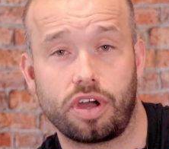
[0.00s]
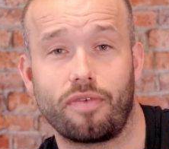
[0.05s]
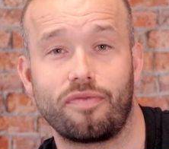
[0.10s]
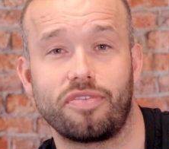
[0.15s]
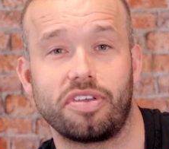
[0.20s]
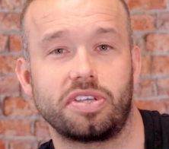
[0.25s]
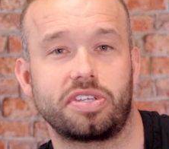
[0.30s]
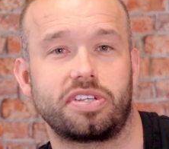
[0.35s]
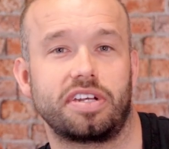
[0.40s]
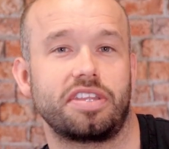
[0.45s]

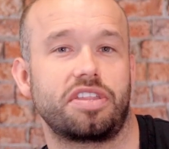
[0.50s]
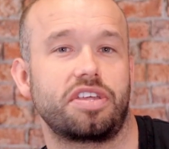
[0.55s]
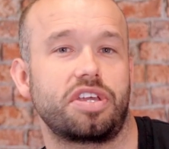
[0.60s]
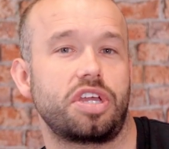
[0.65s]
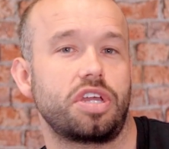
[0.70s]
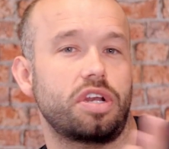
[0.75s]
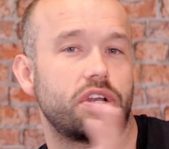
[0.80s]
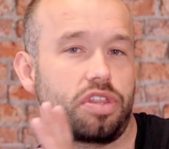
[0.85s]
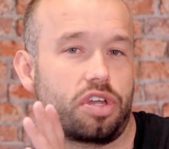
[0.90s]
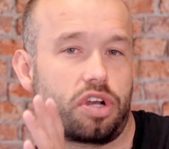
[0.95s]
Obviously,
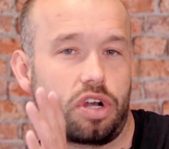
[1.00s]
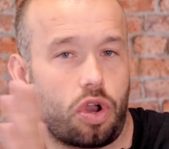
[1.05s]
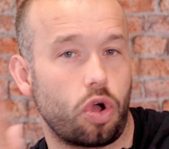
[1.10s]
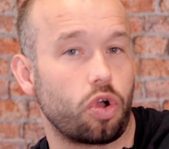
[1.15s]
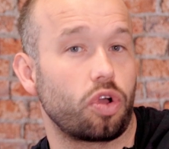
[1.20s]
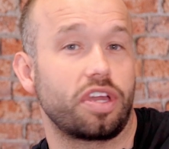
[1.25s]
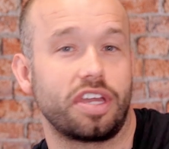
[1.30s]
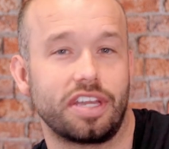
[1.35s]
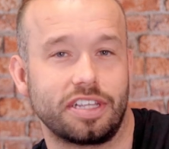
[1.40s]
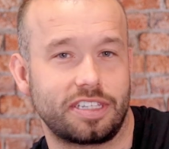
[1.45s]
the
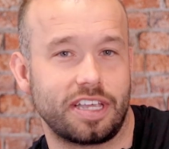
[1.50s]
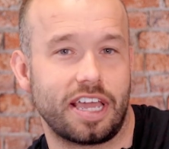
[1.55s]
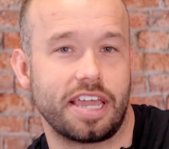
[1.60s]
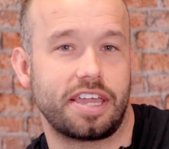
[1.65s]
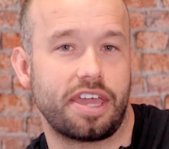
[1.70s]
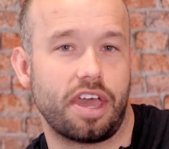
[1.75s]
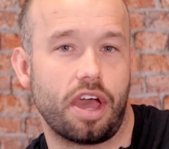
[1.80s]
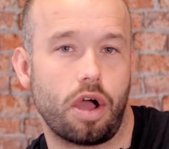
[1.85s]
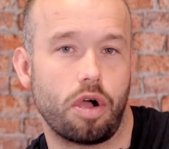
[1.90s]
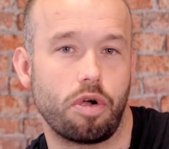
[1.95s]
longer you
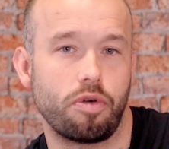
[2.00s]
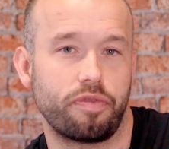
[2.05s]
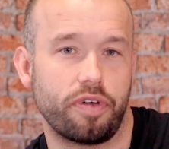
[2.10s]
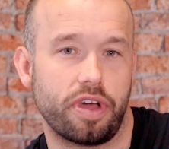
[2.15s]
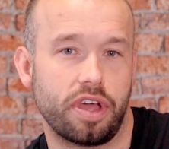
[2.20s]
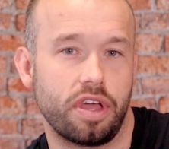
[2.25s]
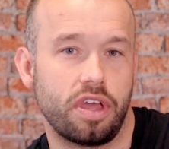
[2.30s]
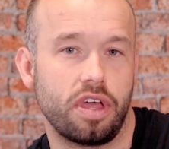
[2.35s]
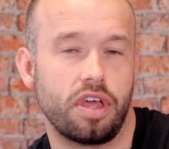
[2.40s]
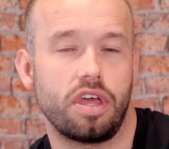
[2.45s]
take it
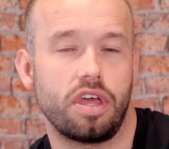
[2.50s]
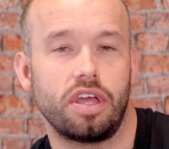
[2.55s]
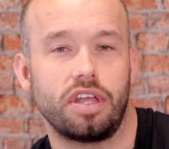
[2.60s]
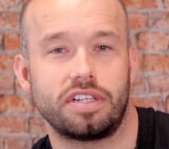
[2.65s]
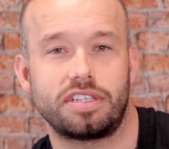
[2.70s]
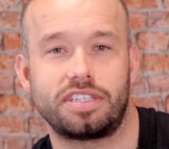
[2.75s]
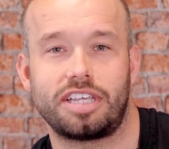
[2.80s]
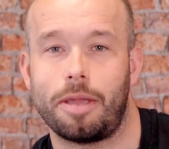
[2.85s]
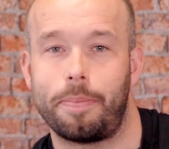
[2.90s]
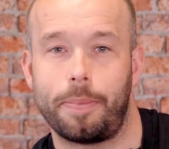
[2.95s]
over,
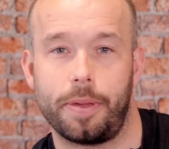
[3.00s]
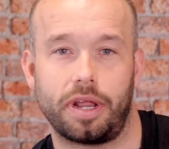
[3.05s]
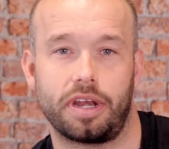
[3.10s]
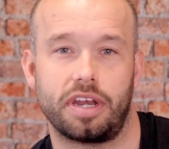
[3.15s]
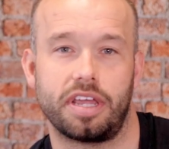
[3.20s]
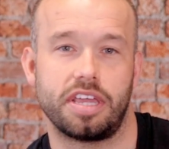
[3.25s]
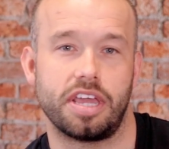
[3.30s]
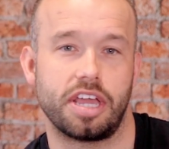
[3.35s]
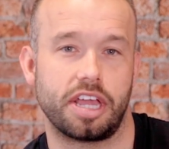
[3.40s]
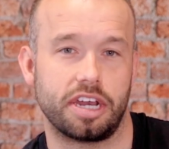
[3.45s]

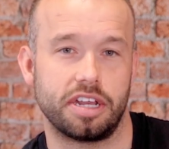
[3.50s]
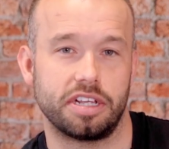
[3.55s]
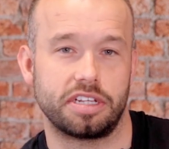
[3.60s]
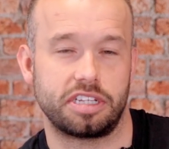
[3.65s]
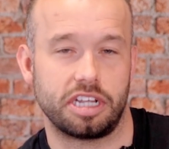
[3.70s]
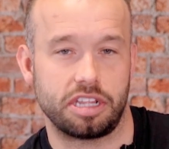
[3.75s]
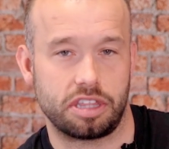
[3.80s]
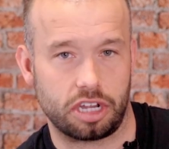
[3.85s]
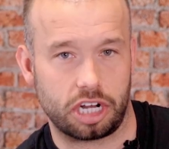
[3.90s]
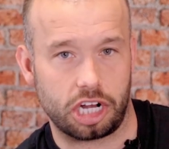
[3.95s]
typically you're going to
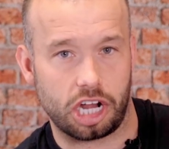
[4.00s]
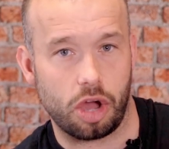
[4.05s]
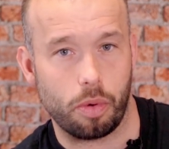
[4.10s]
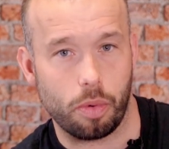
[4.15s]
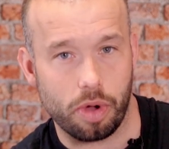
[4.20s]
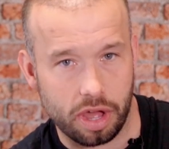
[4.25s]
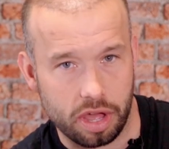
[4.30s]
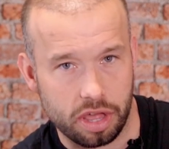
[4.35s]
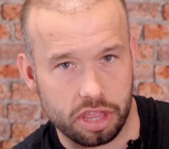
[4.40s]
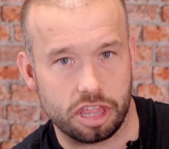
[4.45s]
see the
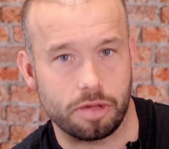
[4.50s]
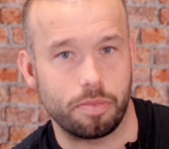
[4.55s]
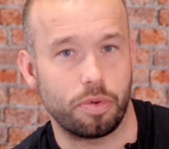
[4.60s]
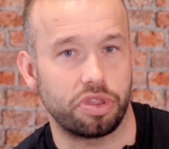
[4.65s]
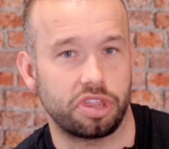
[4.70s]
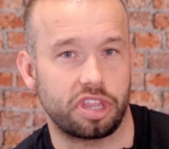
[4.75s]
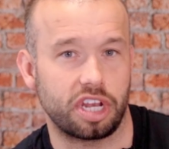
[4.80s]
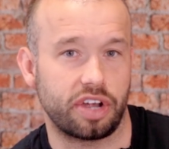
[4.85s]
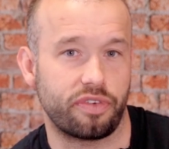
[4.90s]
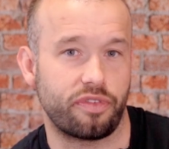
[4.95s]
lower the
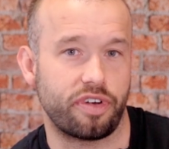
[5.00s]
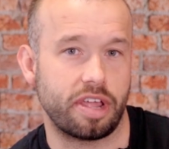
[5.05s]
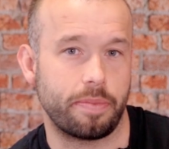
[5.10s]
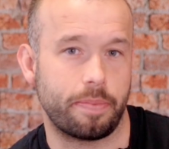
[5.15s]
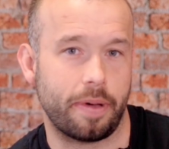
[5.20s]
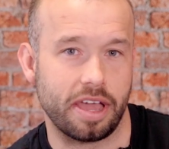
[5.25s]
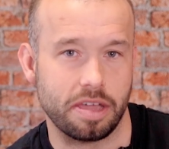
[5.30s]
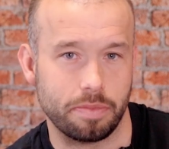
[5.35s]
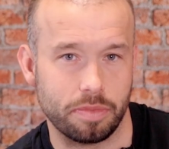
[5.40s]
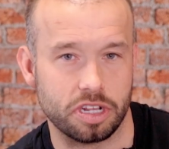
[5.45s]
monthly
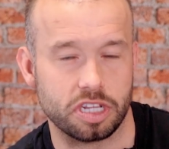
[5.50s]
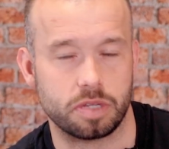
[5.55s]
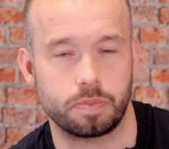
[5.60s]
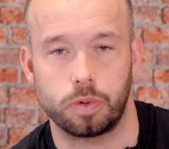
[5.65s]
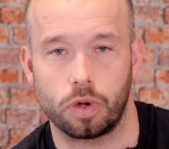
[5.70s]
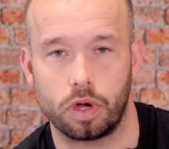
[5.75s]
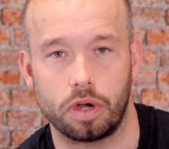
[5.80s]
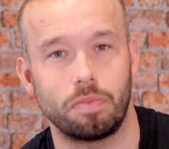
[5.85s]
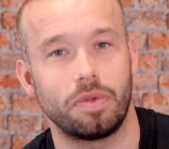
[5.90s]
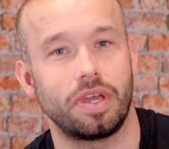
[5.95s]
repayments,
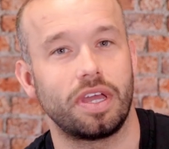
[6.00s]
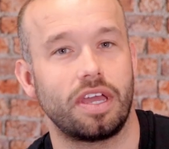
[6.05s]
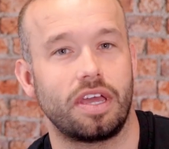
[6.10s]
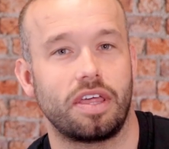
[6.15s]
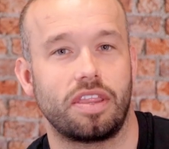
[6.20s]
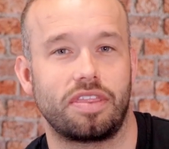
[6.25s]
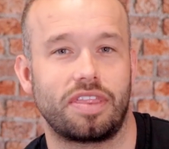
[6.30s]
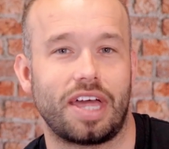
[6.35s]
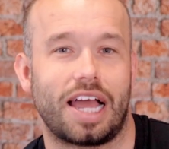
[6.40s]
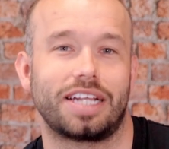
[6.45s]
but
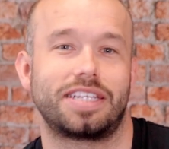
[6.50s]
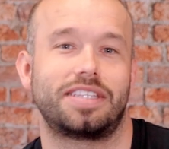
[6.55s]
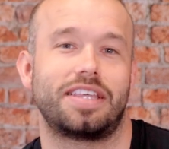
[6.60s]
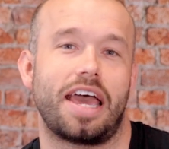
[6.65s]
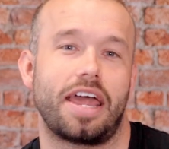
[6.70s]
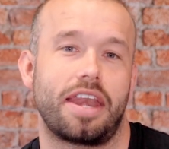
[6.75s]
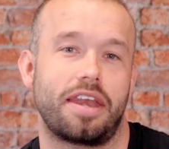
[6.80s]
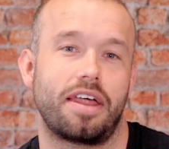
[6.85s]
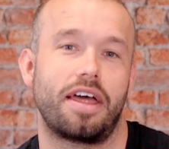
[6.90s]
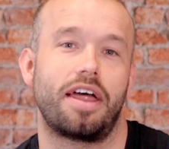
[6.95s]
that's
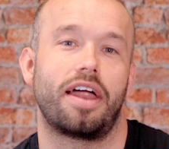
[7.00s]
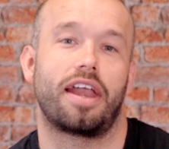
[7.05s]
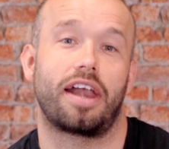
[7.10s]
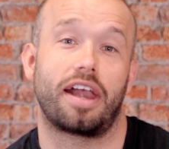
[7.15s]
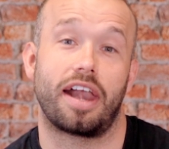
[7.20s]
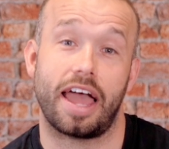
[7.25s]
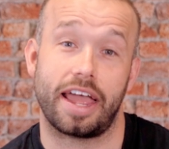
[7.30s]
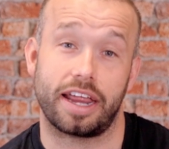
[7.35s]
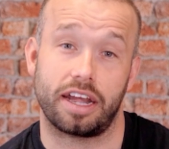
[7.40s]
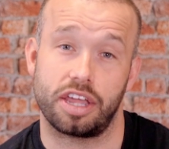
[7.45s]
then
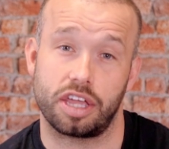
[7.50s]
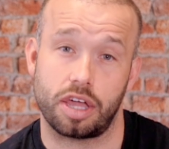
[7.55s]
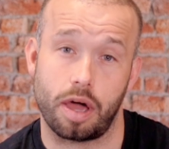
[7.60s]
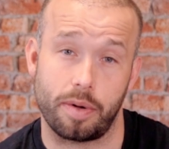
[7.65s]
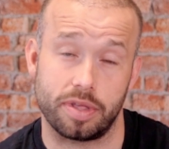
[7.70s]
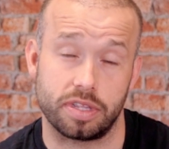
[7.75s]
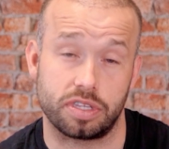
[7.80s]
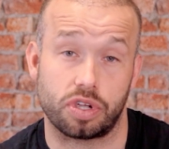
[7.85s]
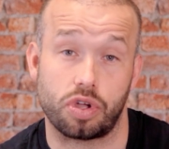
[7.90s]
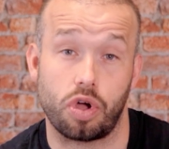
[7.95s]
likely
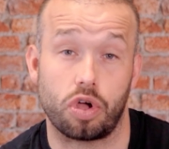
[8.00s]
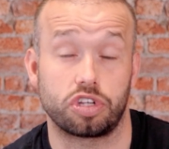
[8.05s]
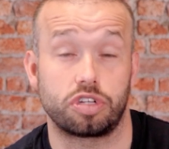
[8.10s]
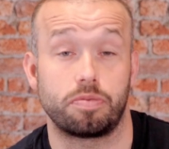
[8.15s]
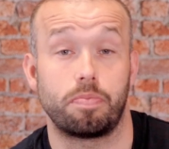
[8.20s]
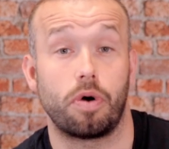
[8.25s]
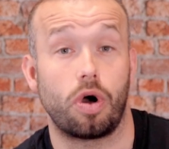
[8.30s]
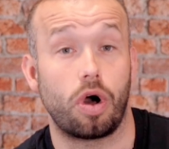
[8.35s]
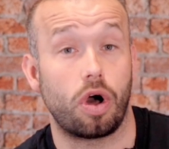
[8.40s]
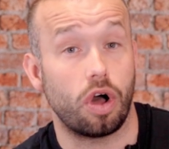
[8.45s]
going to
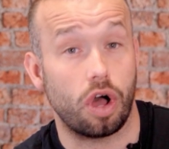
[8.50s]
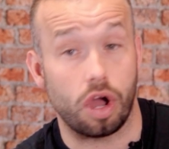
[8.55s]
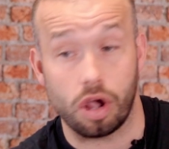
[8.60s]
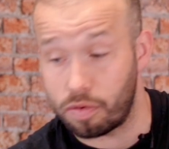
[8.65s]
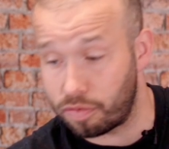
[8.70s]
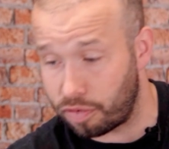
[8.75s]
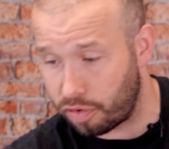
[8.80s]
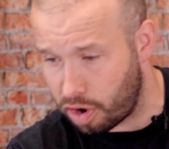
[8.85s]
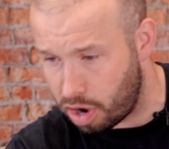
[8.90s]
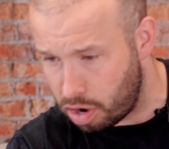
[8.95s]
cost more
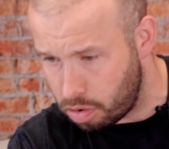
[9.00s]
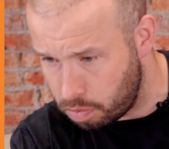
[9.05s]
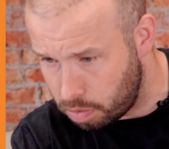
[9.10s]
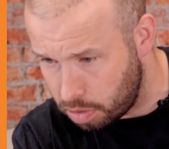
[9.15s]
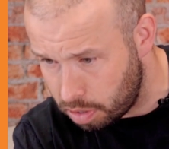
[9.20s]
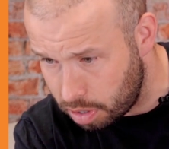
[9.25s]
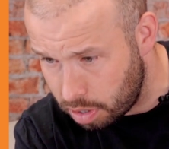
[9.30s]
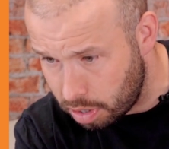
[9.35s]
overall.